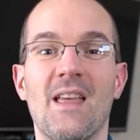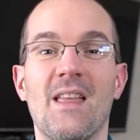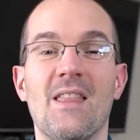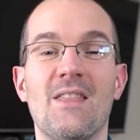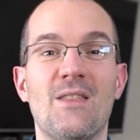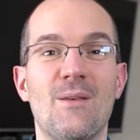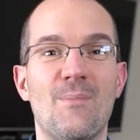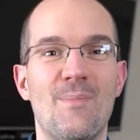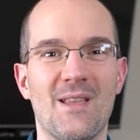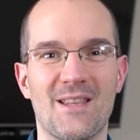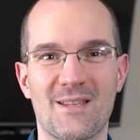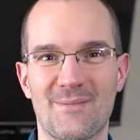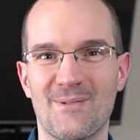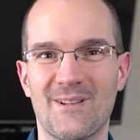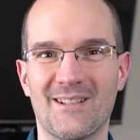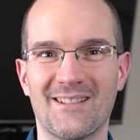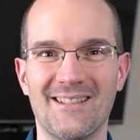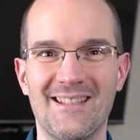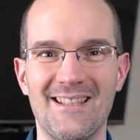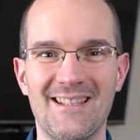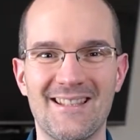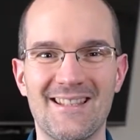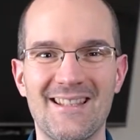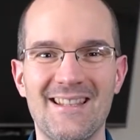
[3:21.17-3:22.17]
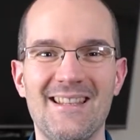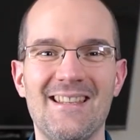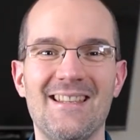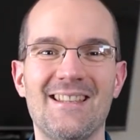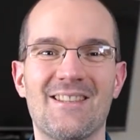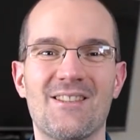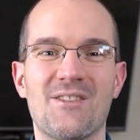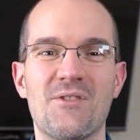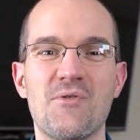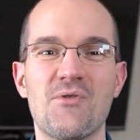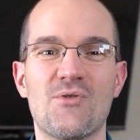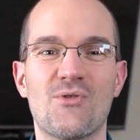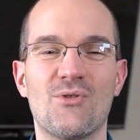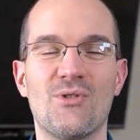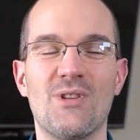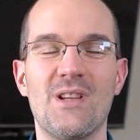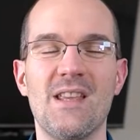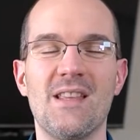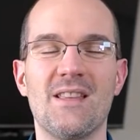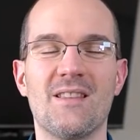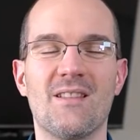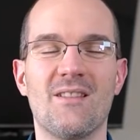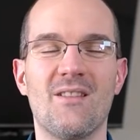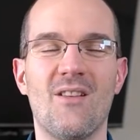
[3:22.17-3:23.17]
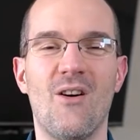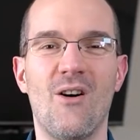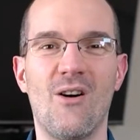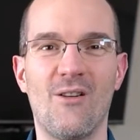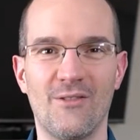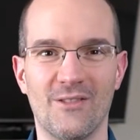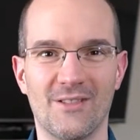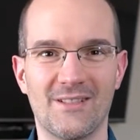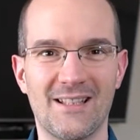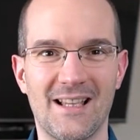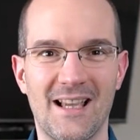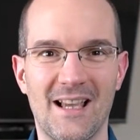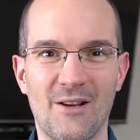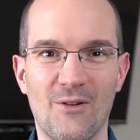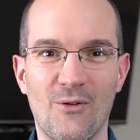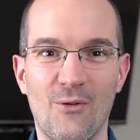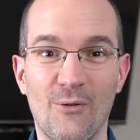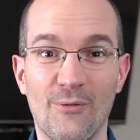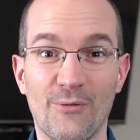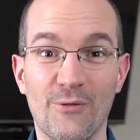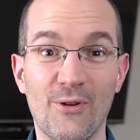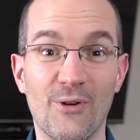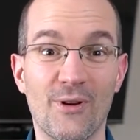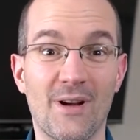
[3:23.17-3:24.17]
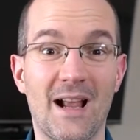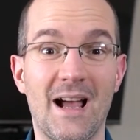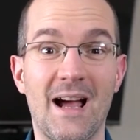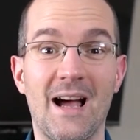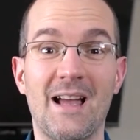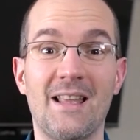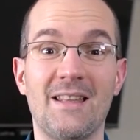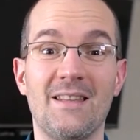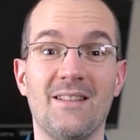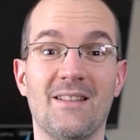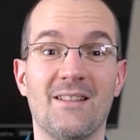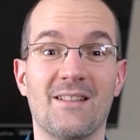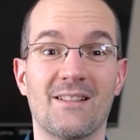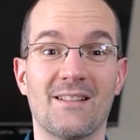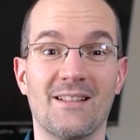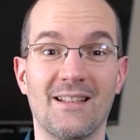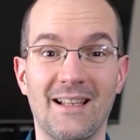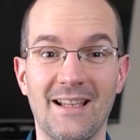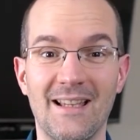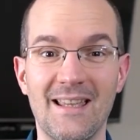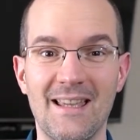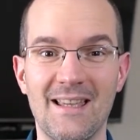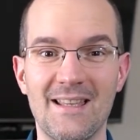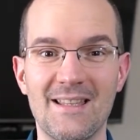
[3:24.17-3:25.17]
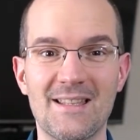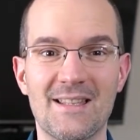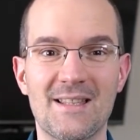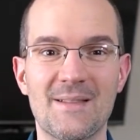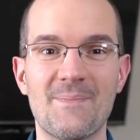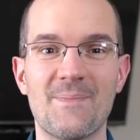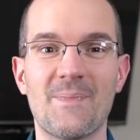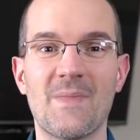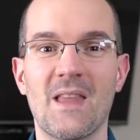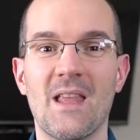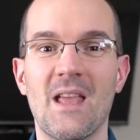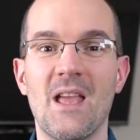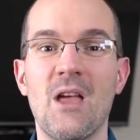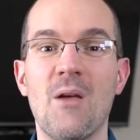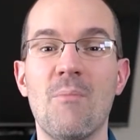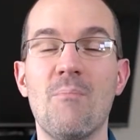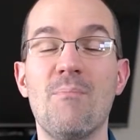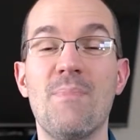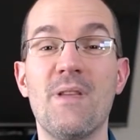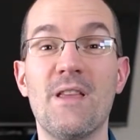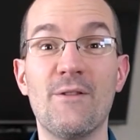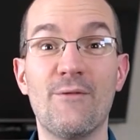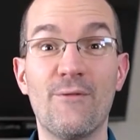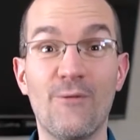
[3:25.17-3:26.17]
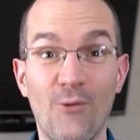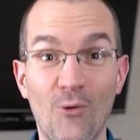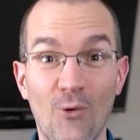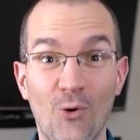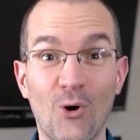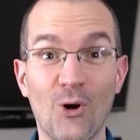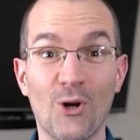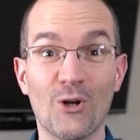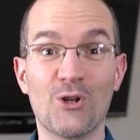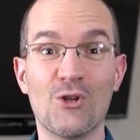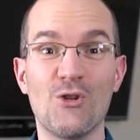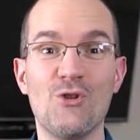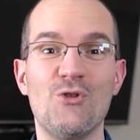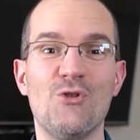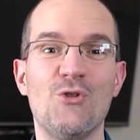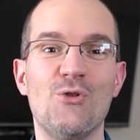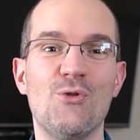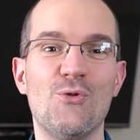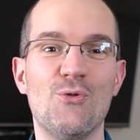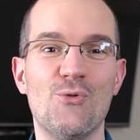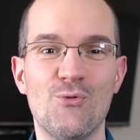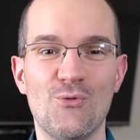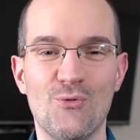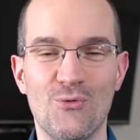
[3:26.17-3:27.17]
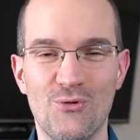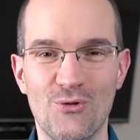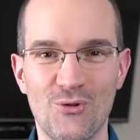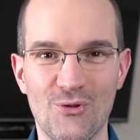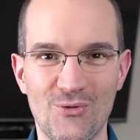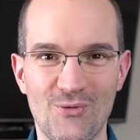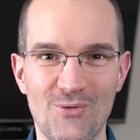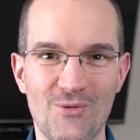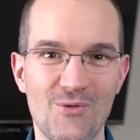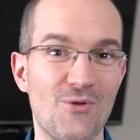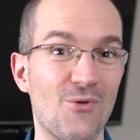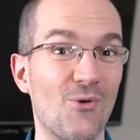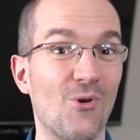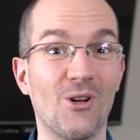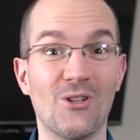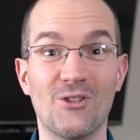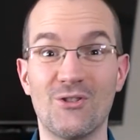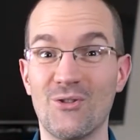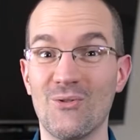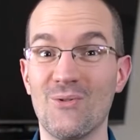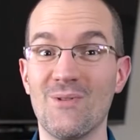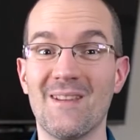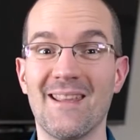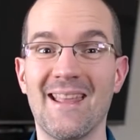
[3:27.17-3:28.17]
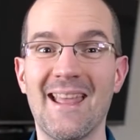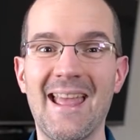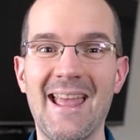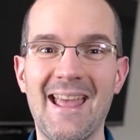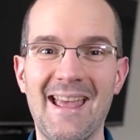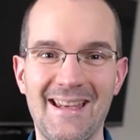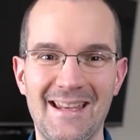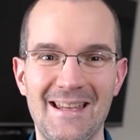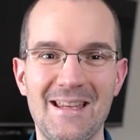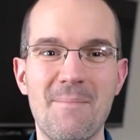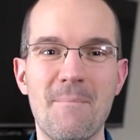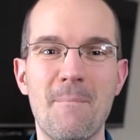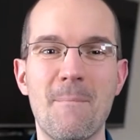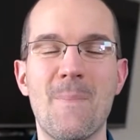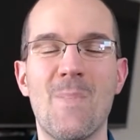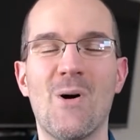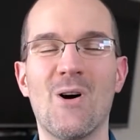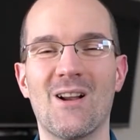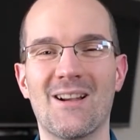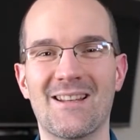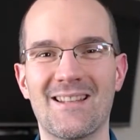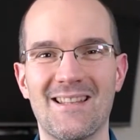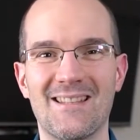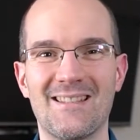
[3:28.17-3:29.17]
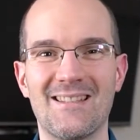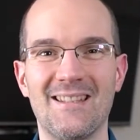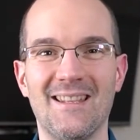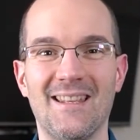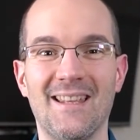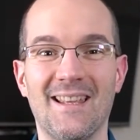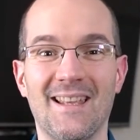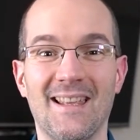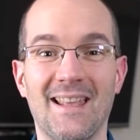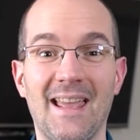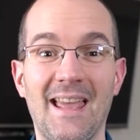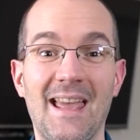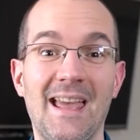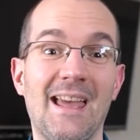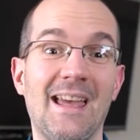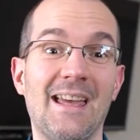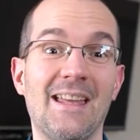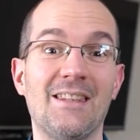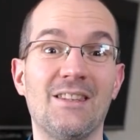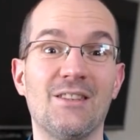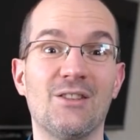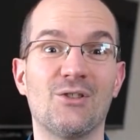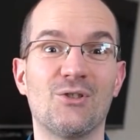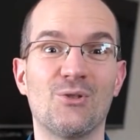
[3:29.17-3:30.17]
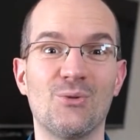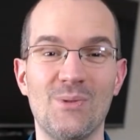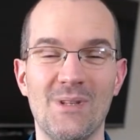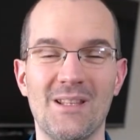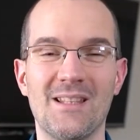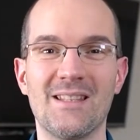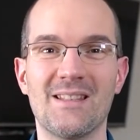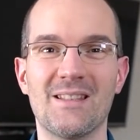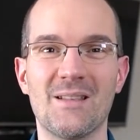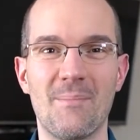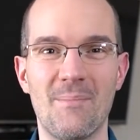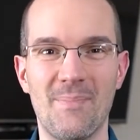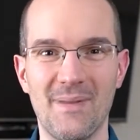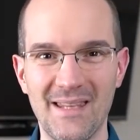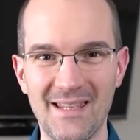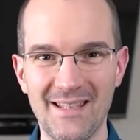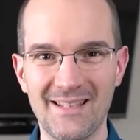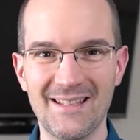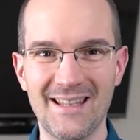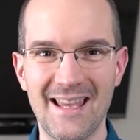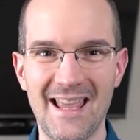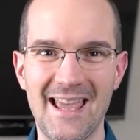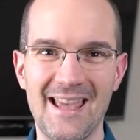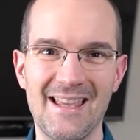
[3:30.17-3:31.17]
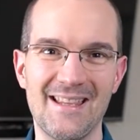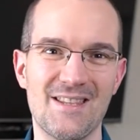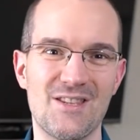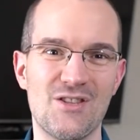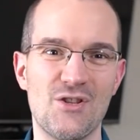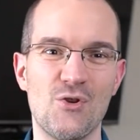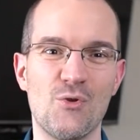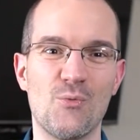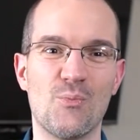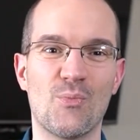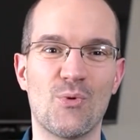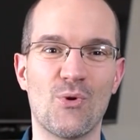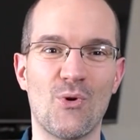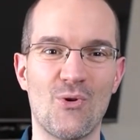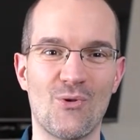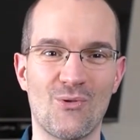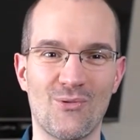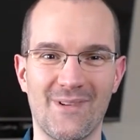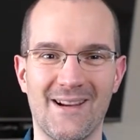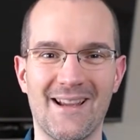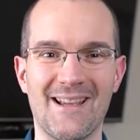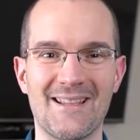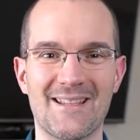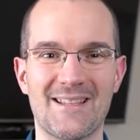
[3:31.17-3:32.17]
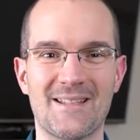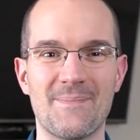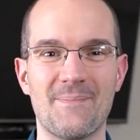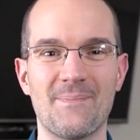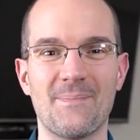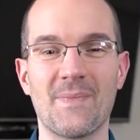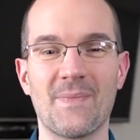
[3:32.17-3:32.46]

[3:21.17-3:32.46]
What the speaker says: The best practice is to create an avatar of your ideal clients before you are doing any marketing and tweak it a bit as you progress.